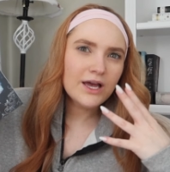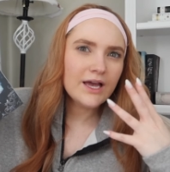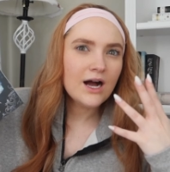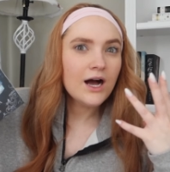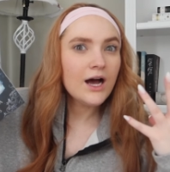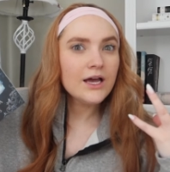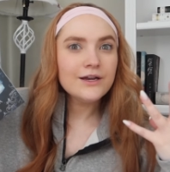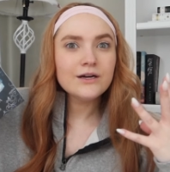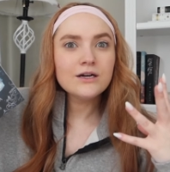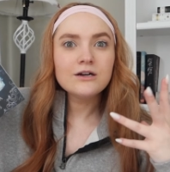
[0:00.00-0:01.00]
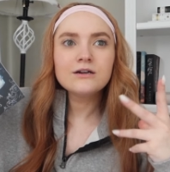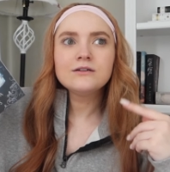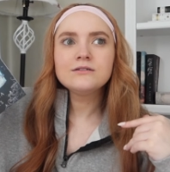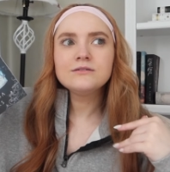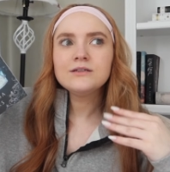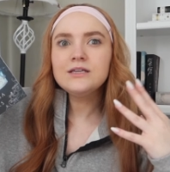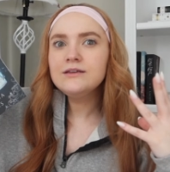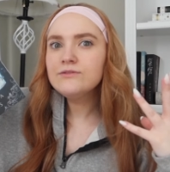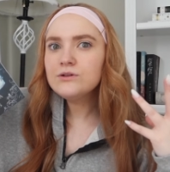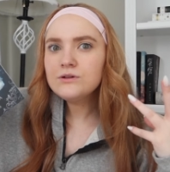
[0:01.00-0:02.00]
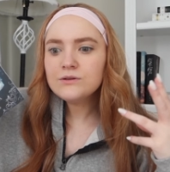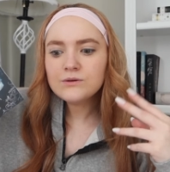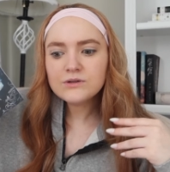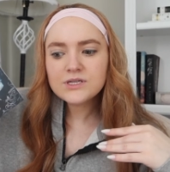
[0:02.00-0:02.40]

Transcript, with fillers: a higher evil or